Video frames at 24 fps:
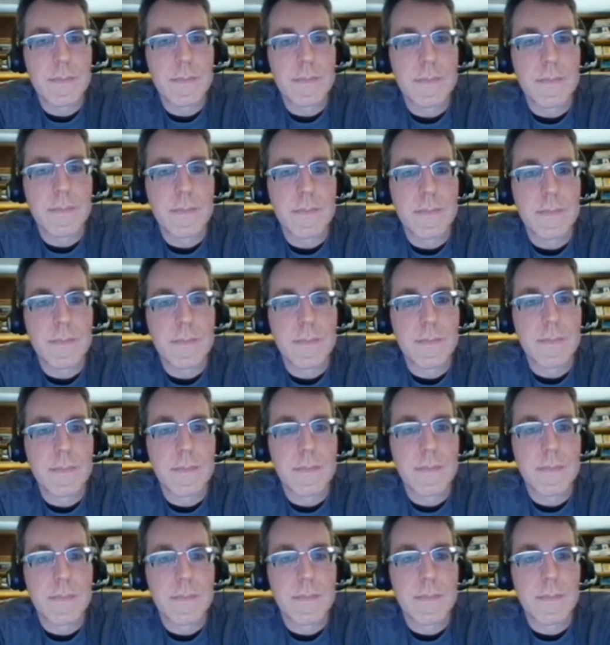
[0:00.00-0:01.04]

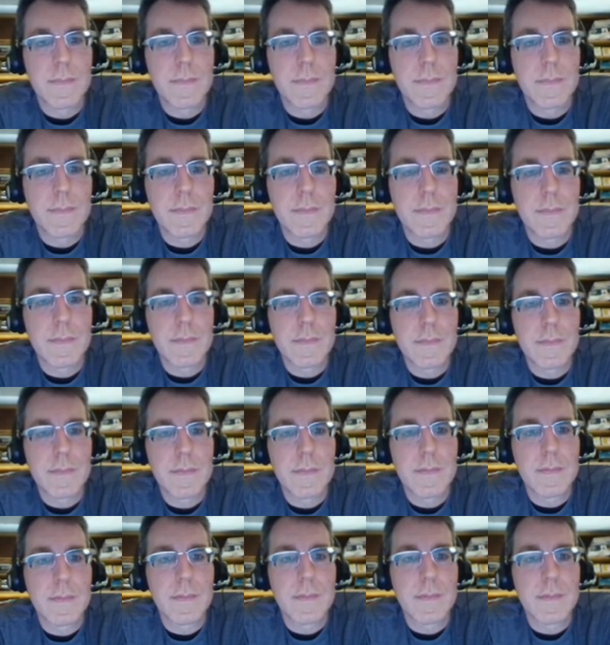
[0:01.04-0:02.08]

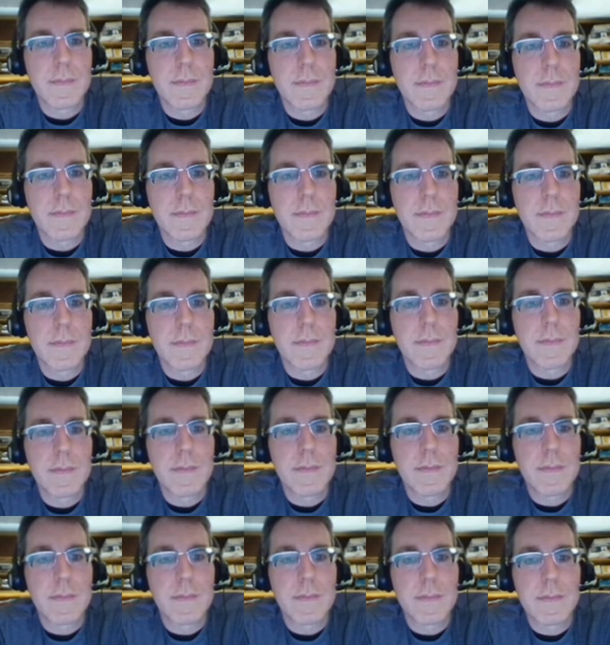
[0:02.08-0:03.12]

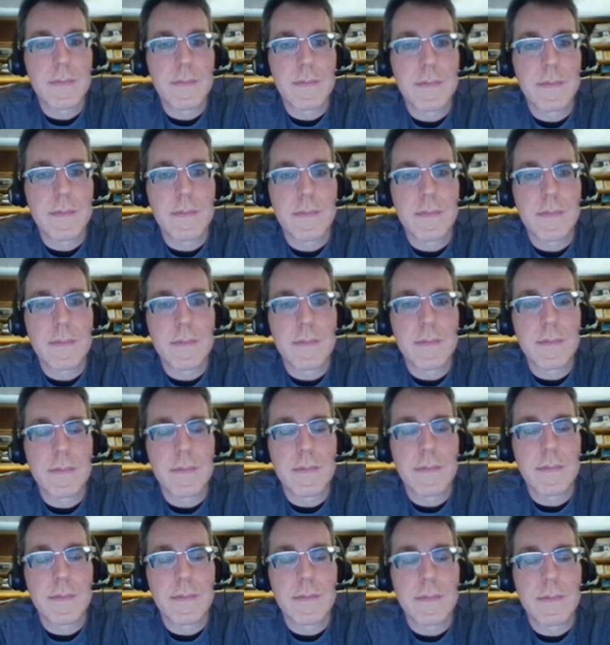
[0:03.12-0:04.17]

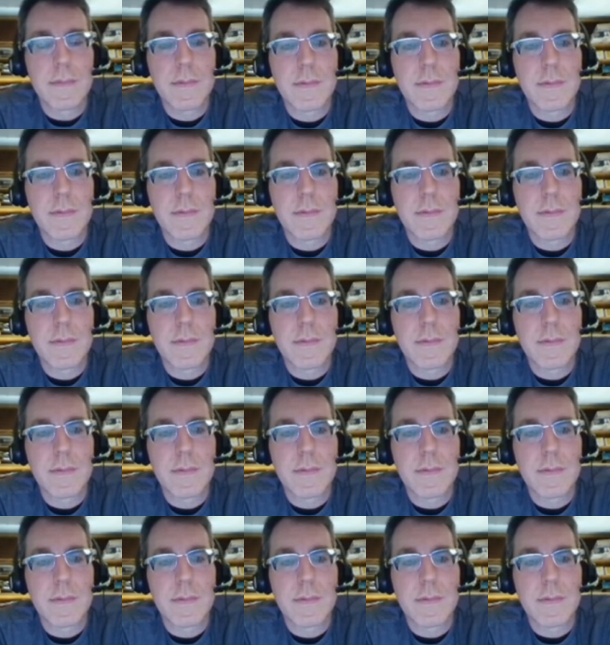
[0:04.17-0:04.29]
No words are spoken by the person on screen.